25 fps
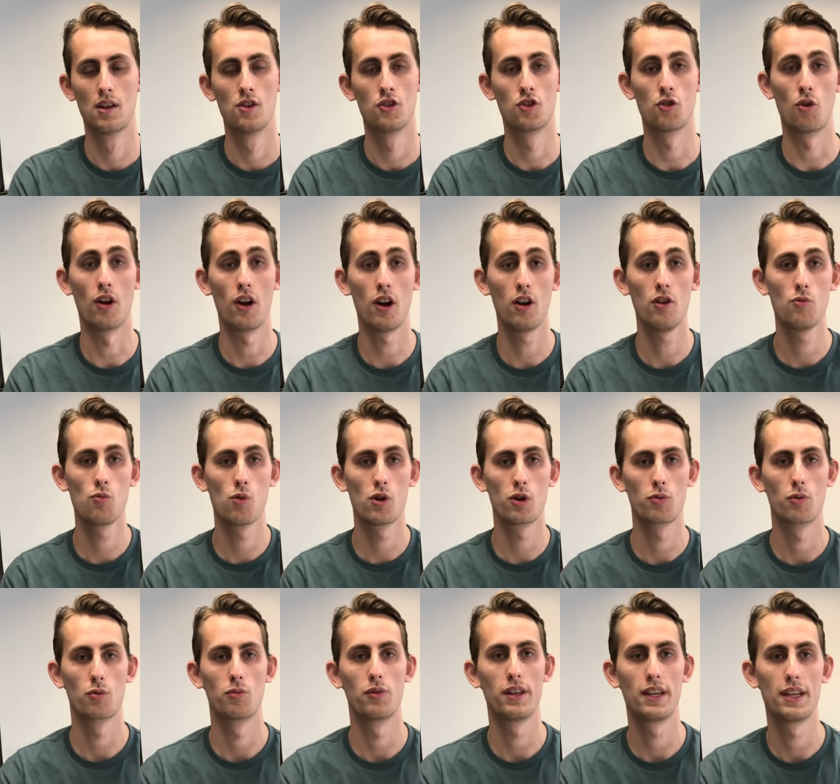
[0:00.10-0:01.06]
So in our work,
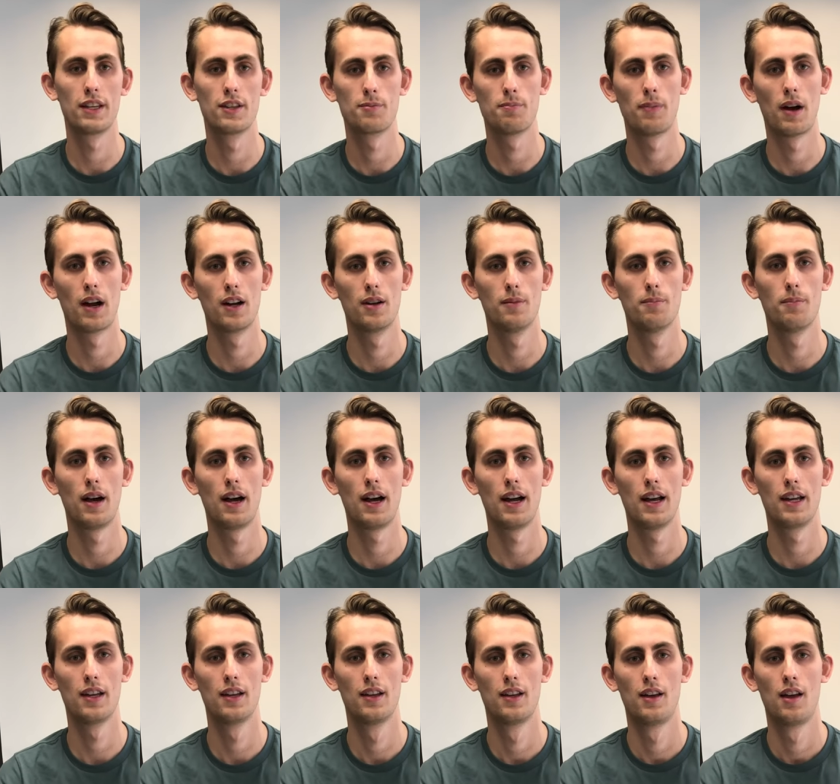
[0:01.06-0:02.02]
we're really inspired by
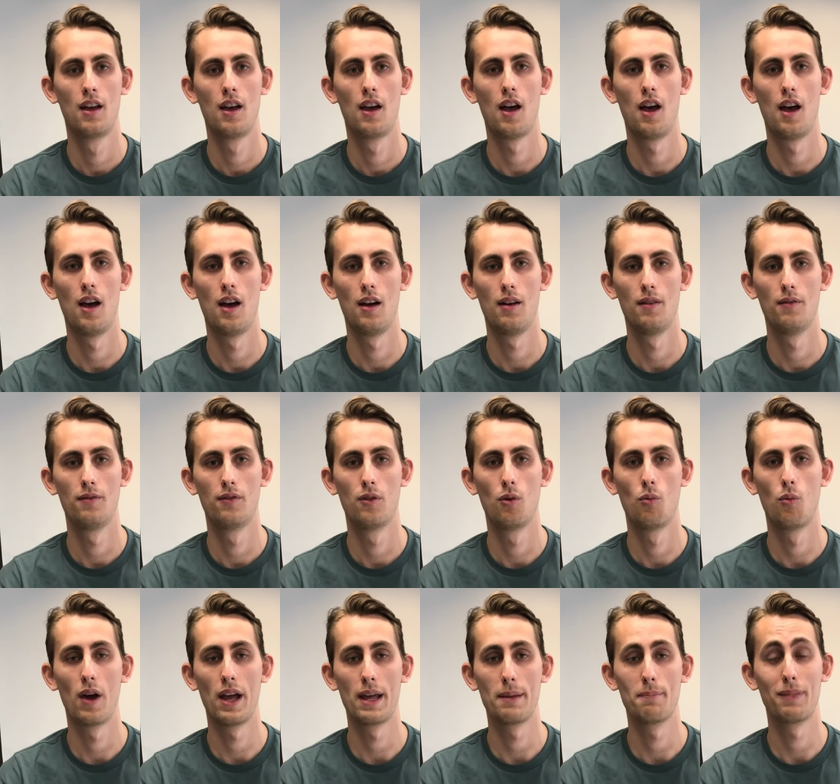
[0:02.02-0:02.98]
um, the
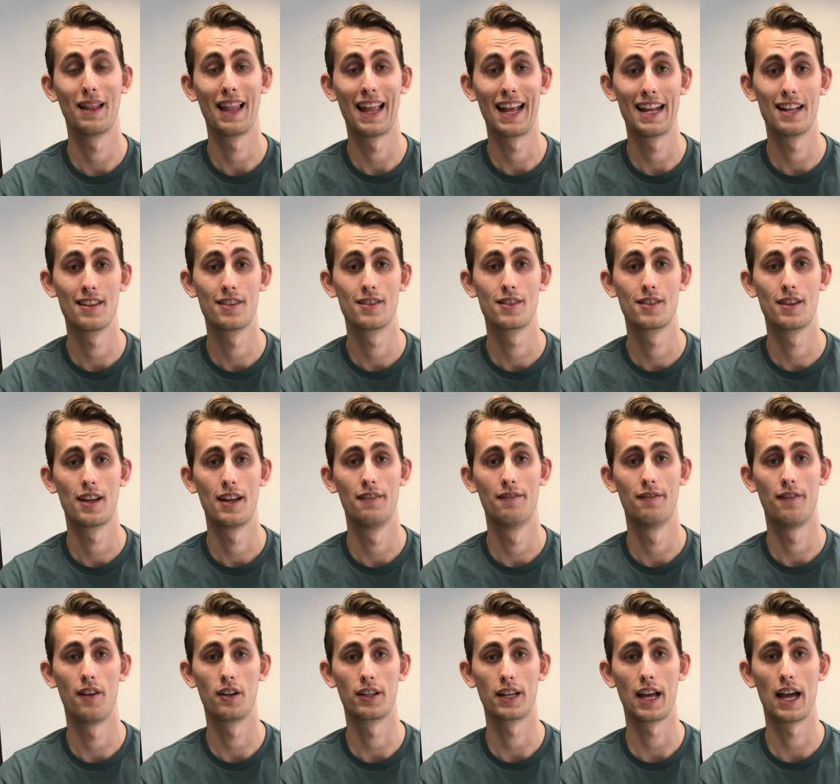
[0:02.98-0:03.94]
way plants and
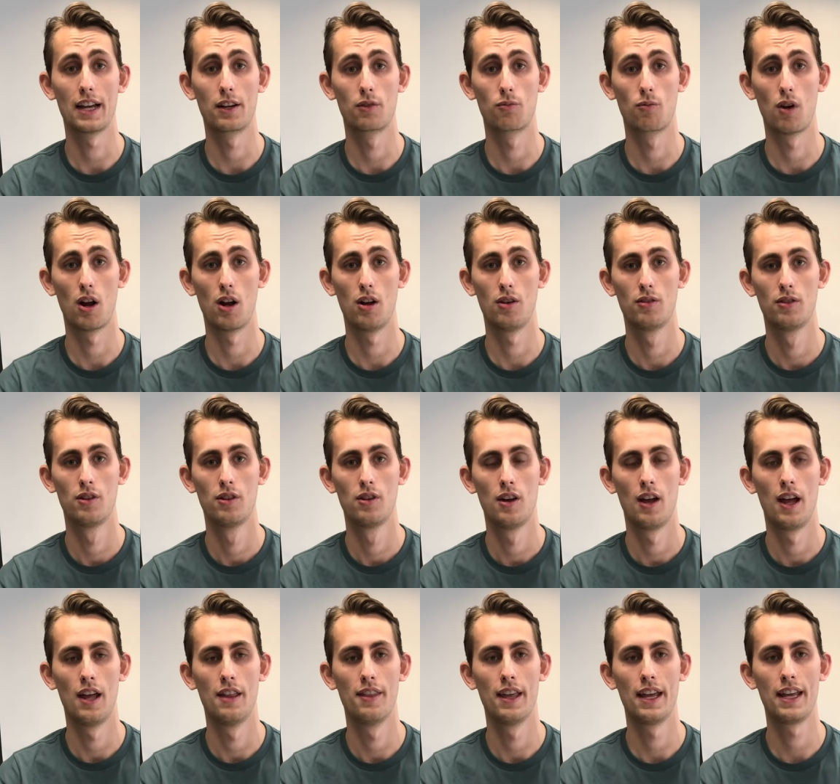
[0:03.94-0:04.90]
fungi grow.
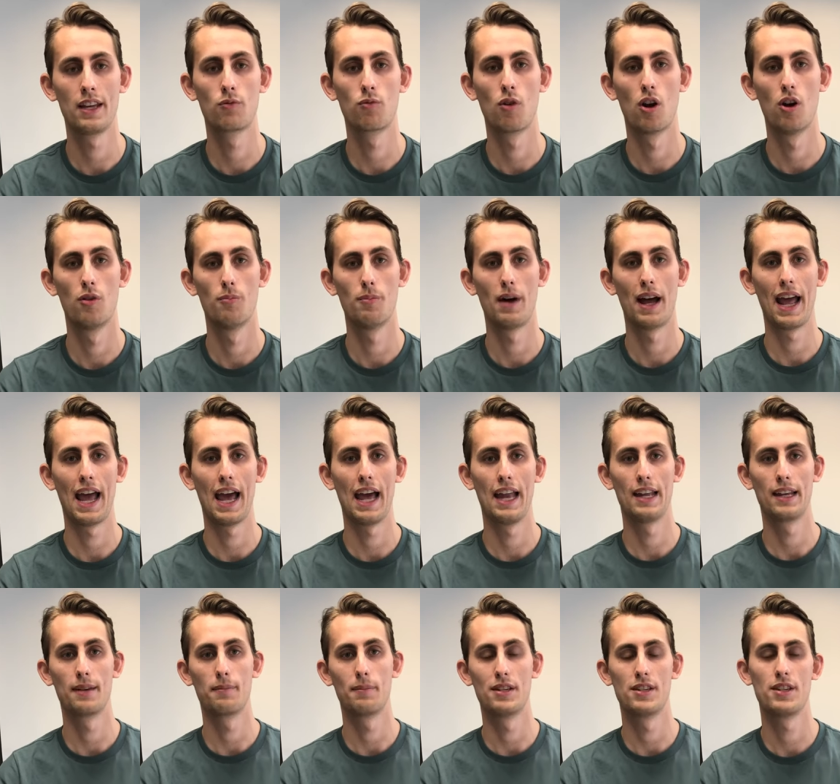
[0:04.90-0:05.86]
And they grow by
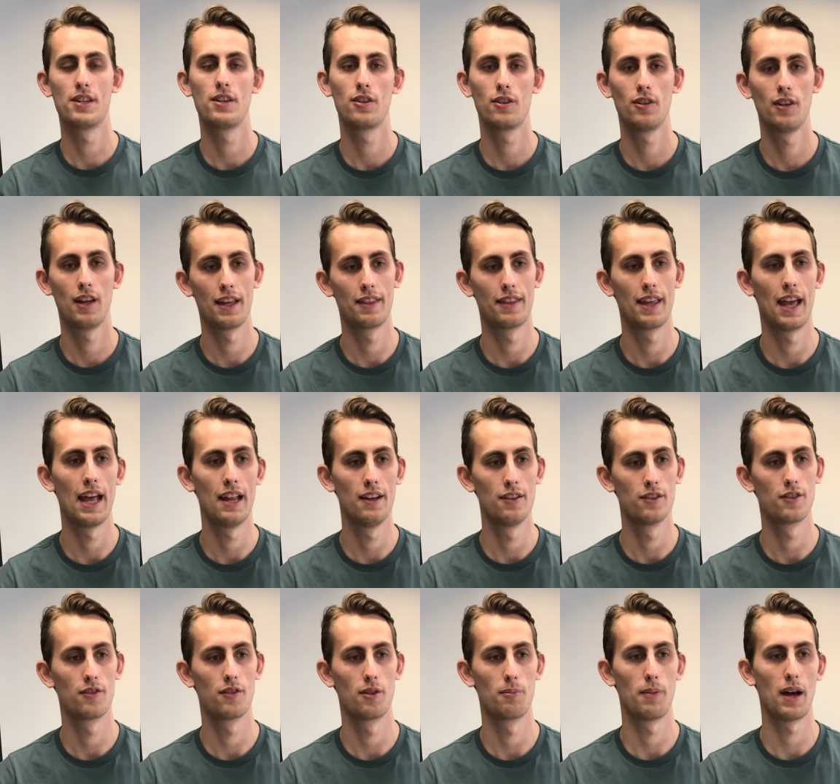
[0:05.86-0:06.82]
adding material at the ends
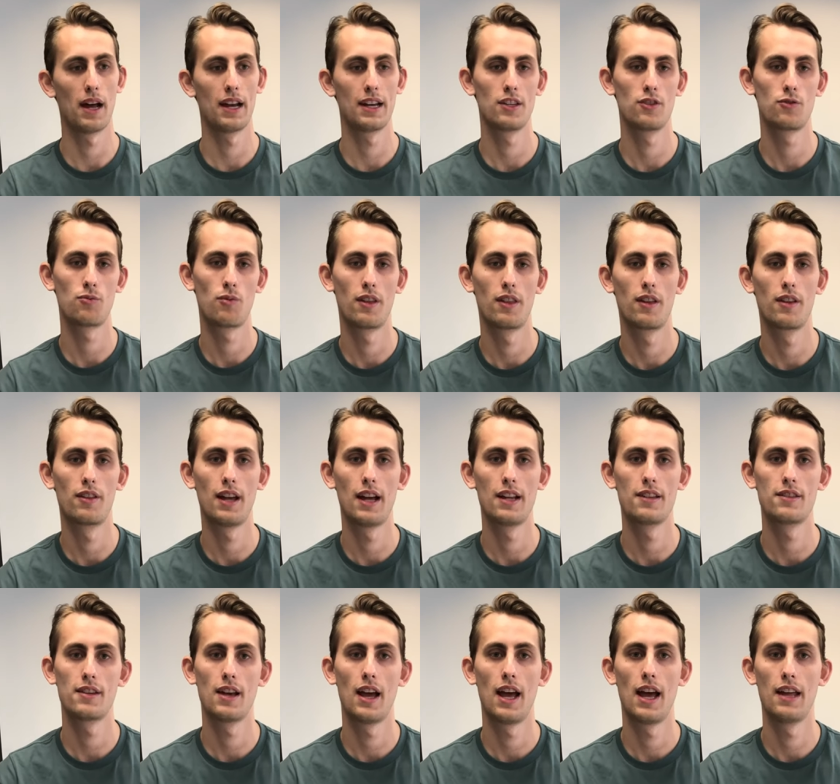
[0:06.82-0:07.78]
of their bodies, whether
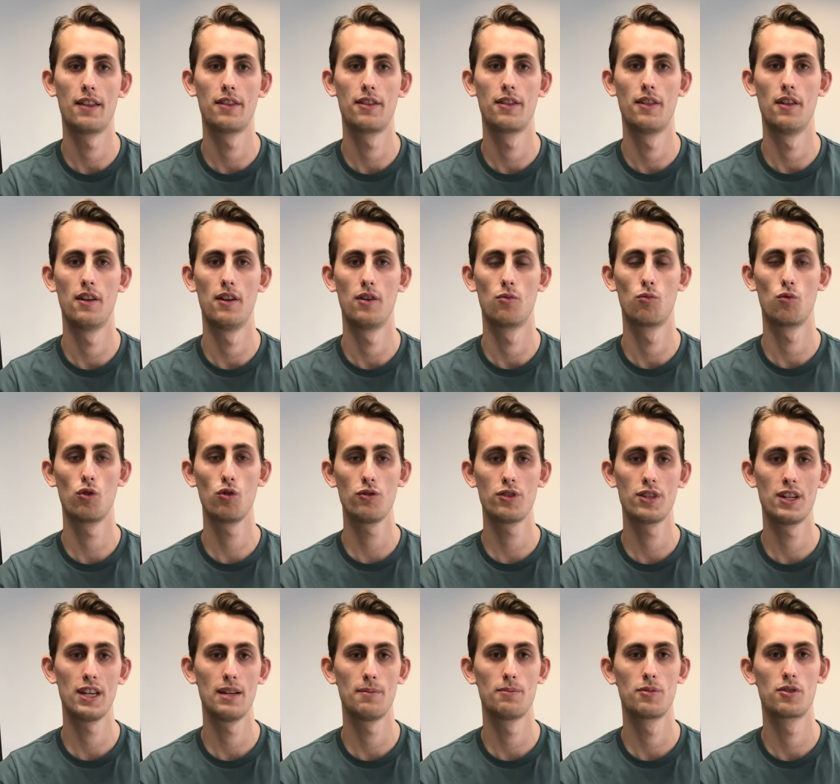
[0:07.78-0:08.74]
that's at the root
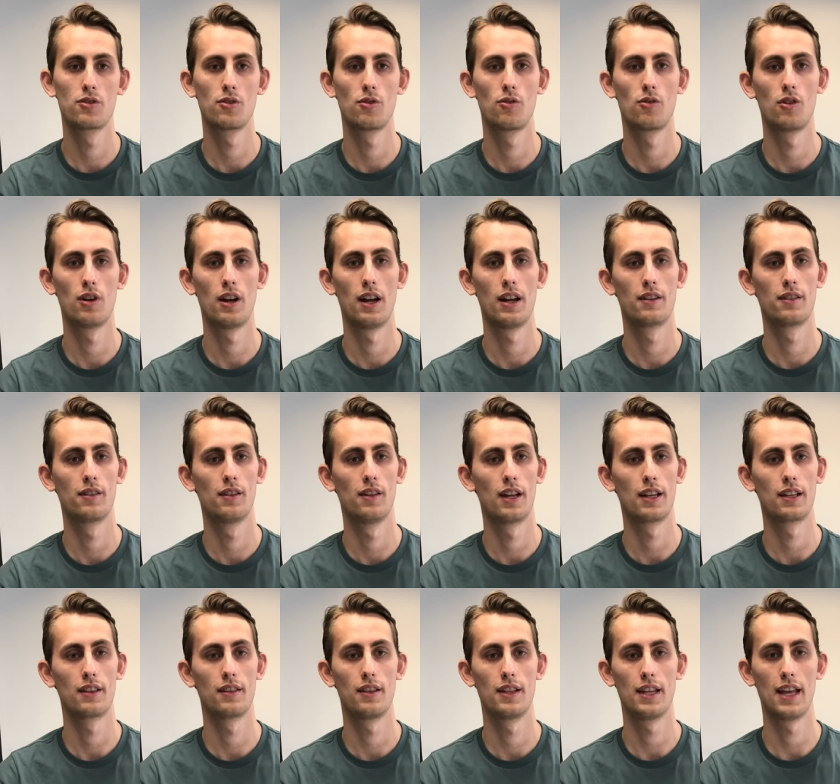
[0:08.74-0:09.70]
tips or at like,
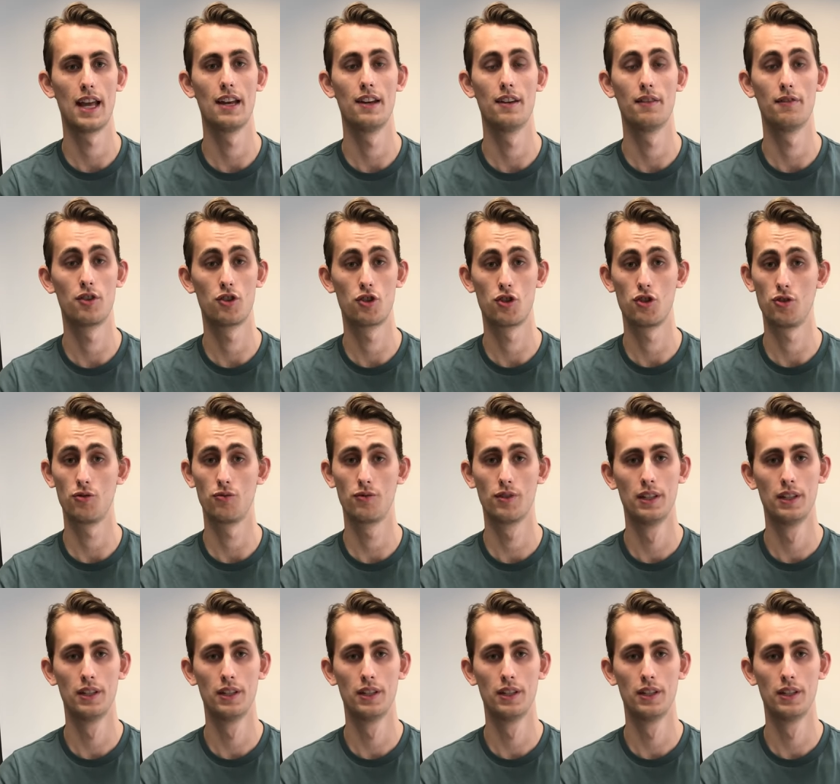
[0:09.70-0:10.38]
the end of a shoot.